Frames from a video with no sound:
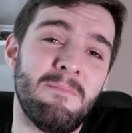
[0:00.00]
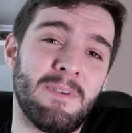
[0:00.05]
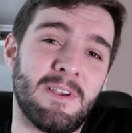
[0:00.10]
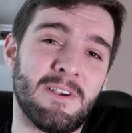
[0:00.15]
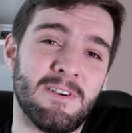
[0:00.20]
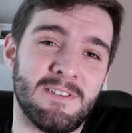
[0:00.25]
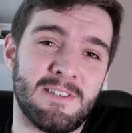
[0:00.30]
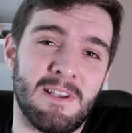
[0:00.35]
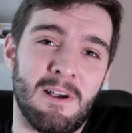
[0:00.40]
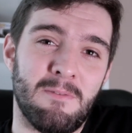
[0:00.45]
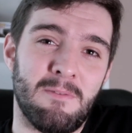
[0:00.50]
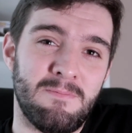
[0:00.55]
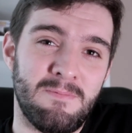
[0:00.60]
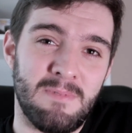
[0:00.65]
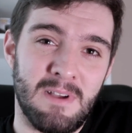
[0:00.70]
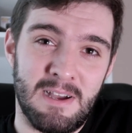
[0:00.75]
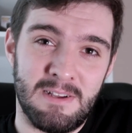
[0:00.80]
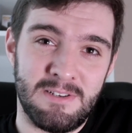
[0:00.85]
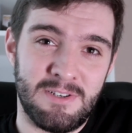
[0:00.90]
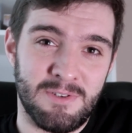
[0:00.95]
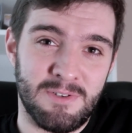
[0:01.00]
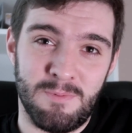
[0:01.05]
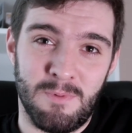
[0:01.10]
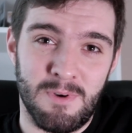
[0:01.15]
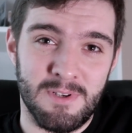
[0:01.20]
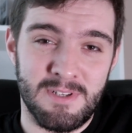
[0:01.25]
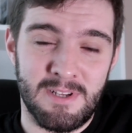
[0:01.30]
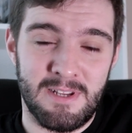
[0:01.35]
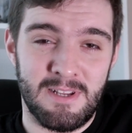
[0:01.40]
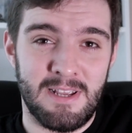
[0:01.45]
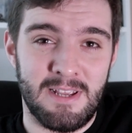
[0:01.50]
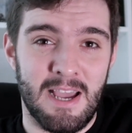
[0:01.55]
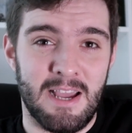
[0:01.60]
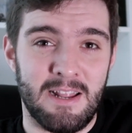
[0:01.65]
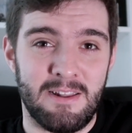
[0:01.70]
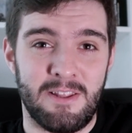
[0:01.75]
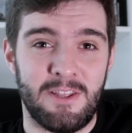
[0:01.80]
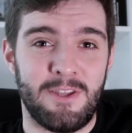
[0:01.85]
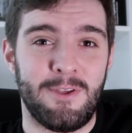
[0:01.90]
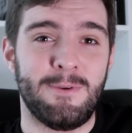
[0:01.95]
because I just wasn't
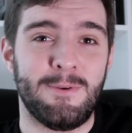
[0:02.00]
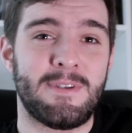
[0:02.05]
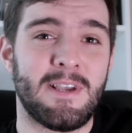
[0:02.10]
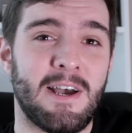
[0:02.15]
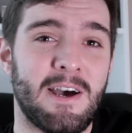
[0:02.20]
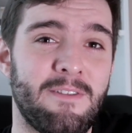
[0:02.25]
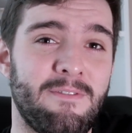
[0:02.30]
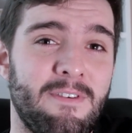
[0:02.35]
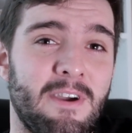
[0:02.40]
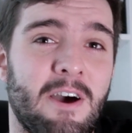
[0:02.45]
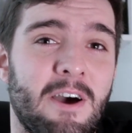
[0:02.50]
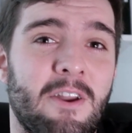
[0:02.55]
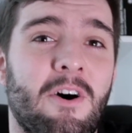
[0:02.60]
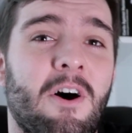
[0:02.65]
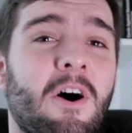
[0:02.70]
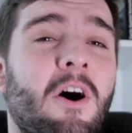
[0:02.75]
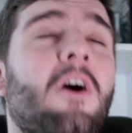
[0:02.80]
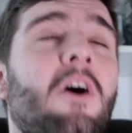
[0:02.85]
getting the use out of it. And